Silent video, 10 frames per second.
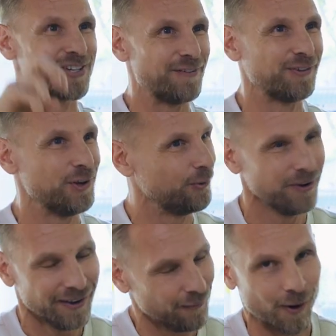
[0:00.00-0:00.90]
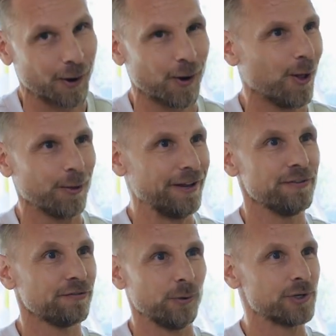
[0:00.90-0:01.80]
if you want to call it
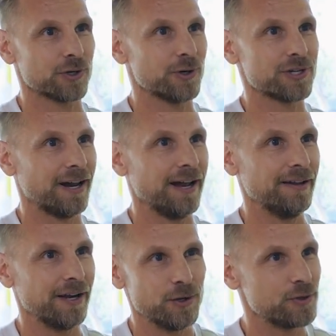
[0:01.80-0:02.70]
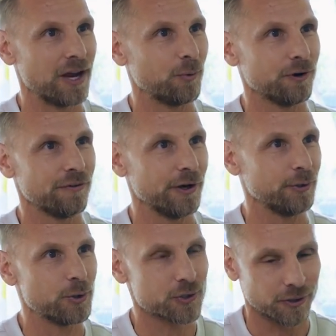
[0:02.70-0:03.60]
influencers, and I, I use that word very
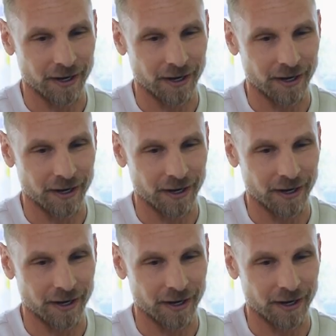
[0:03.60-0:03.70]
loosely.